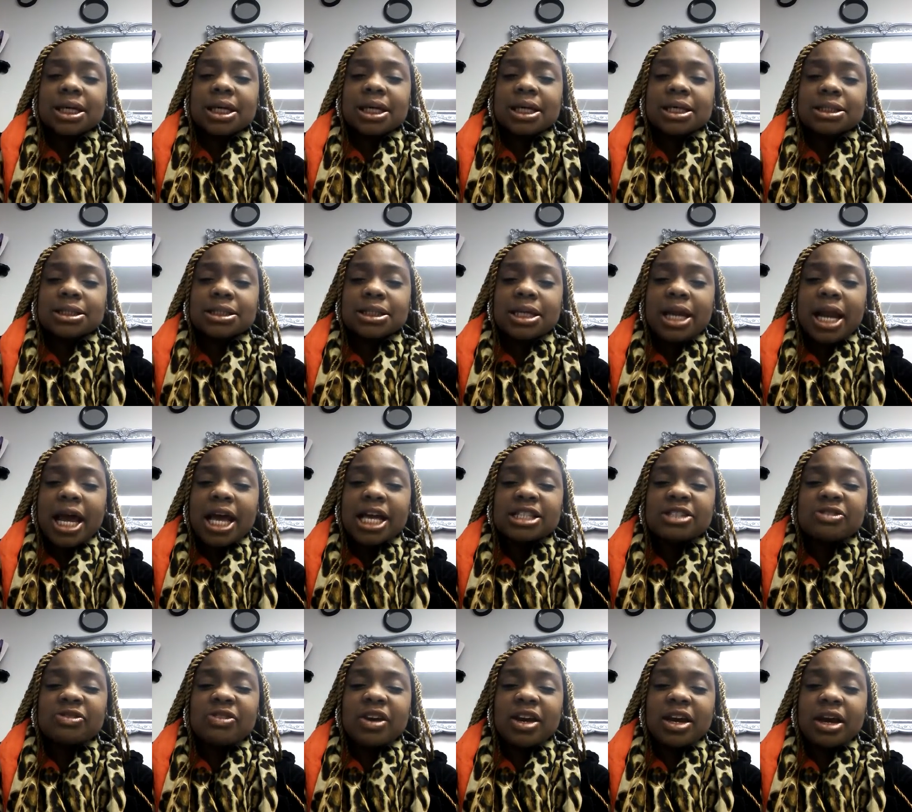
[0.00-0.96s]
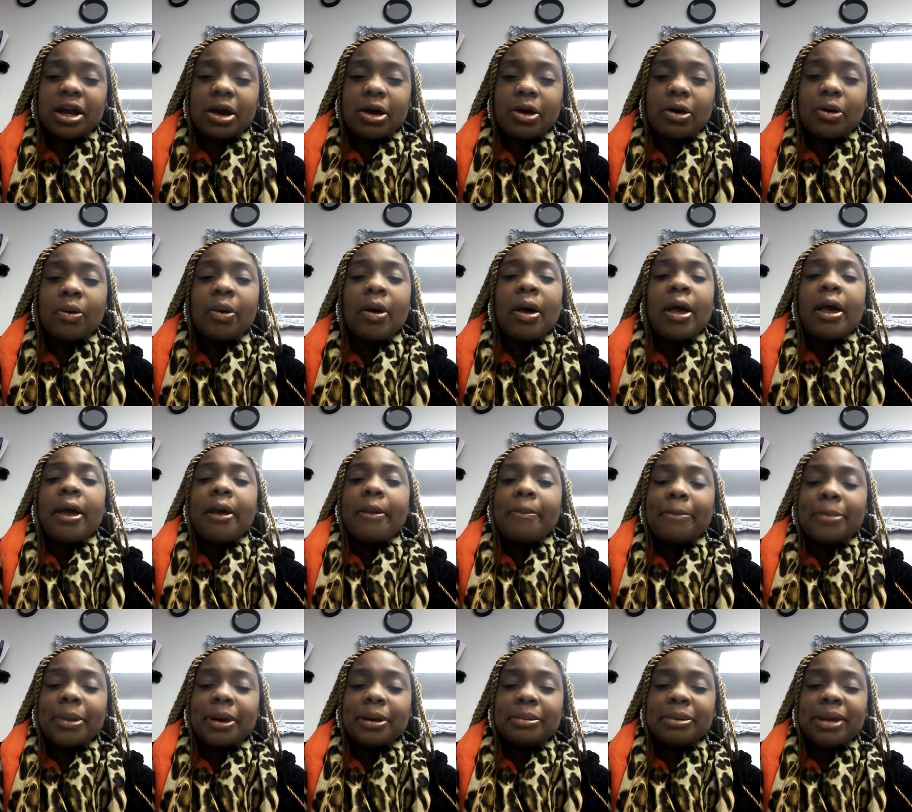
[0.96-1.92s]
In the next video,
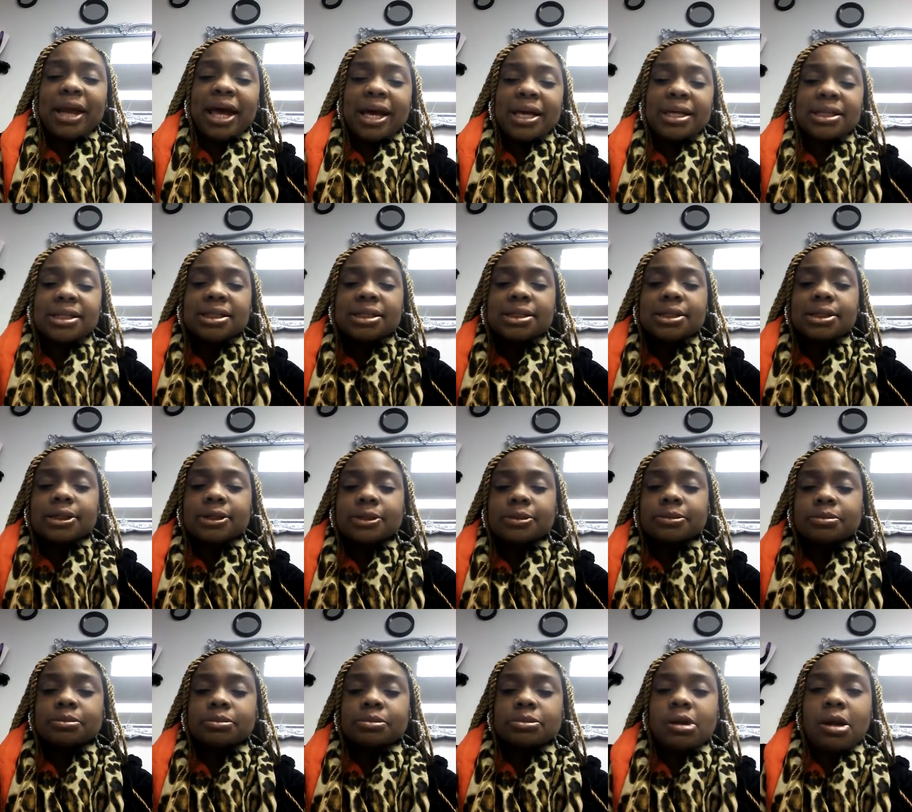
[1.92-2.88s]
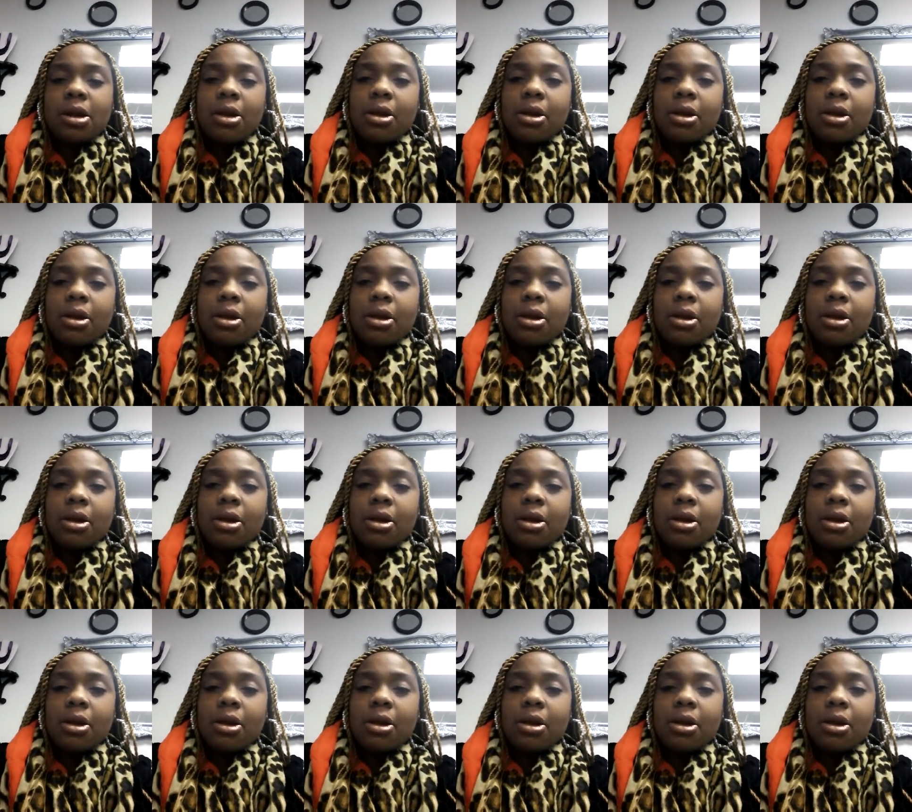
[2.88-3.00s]
be blessed.